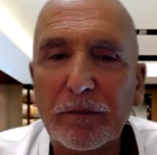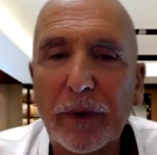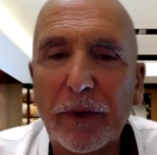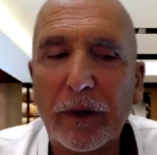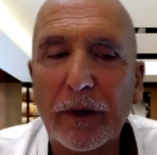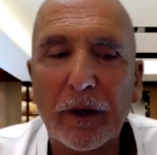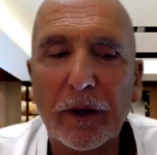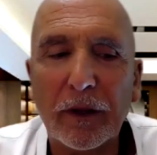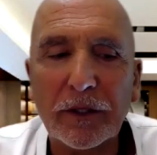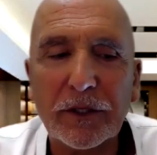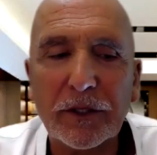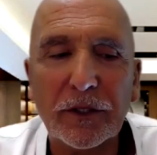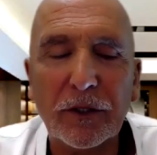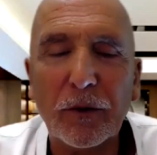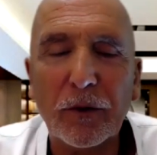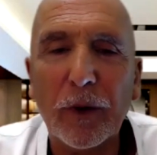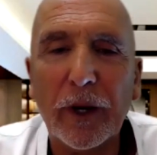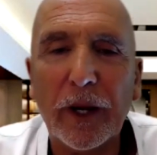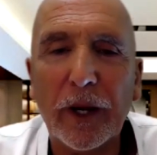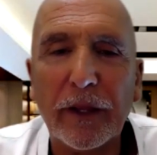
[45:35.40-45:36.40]
Beryl, I
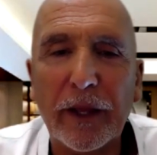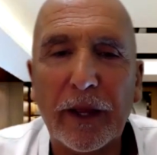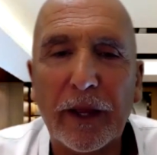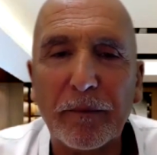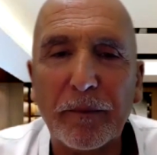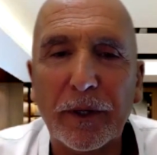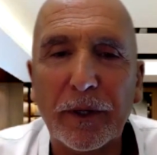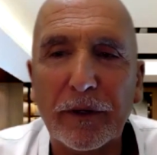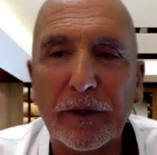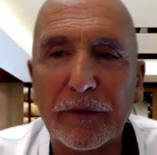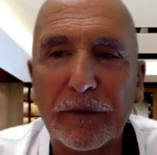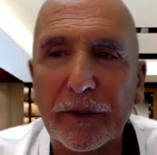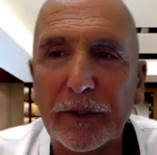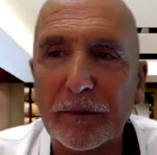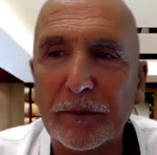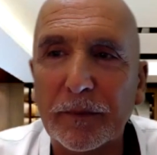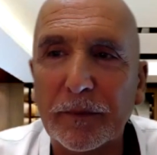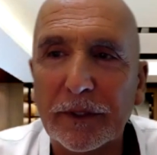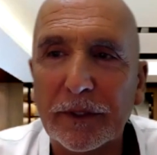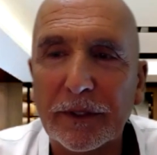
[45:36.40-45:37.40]
still wear that
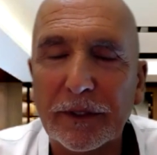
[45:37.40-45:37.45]
perfume.